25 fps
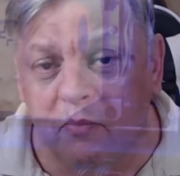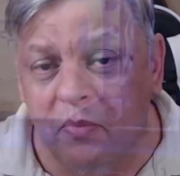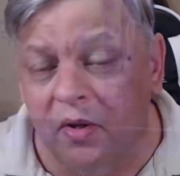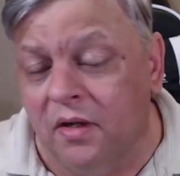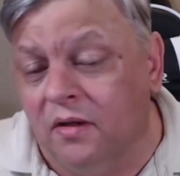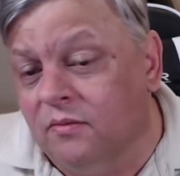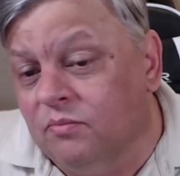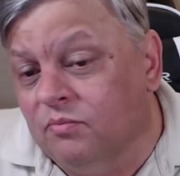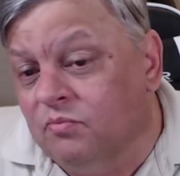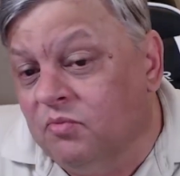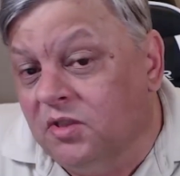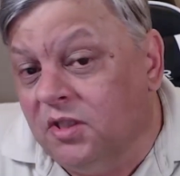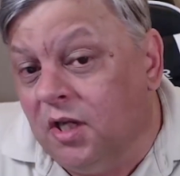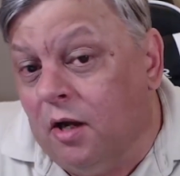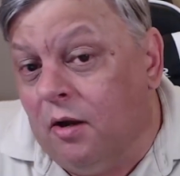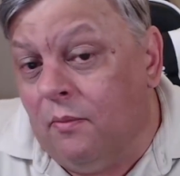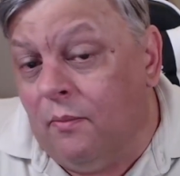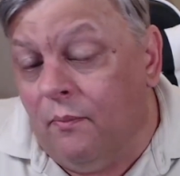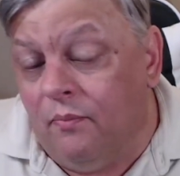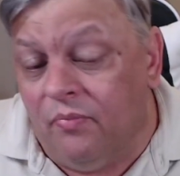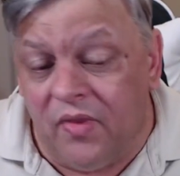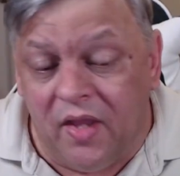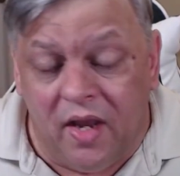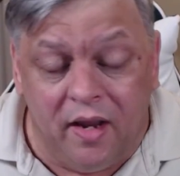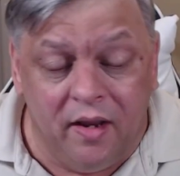build,
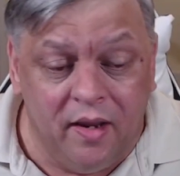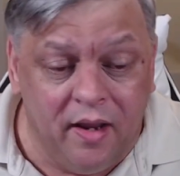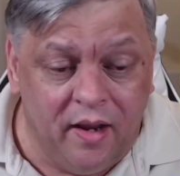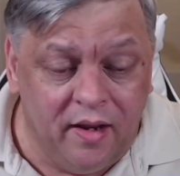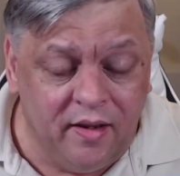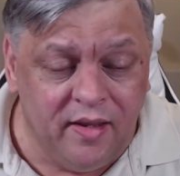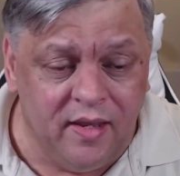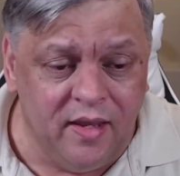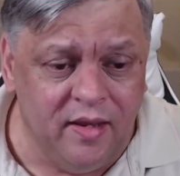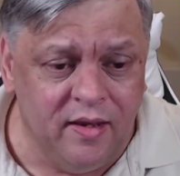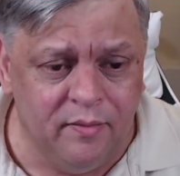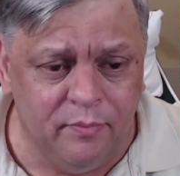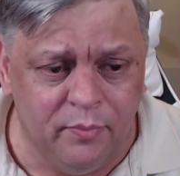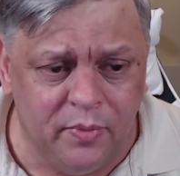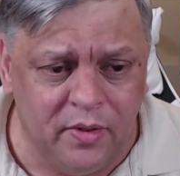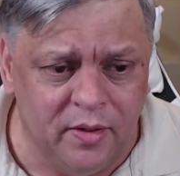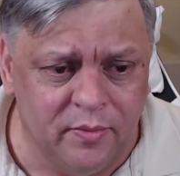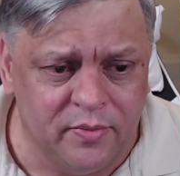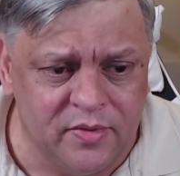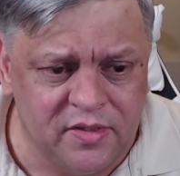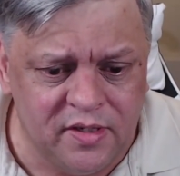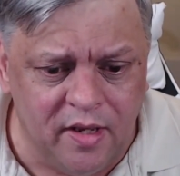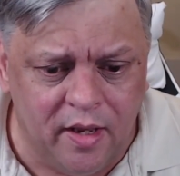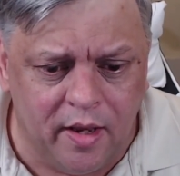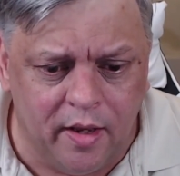so I can't be
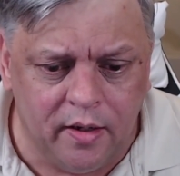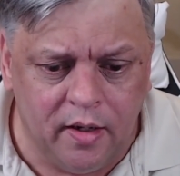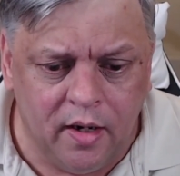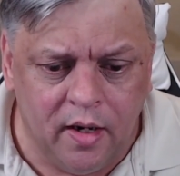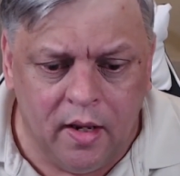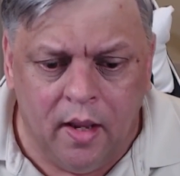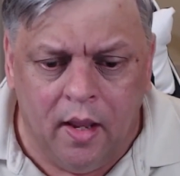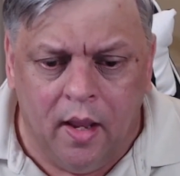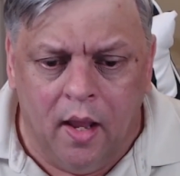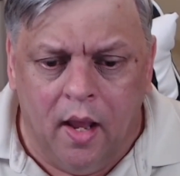upset.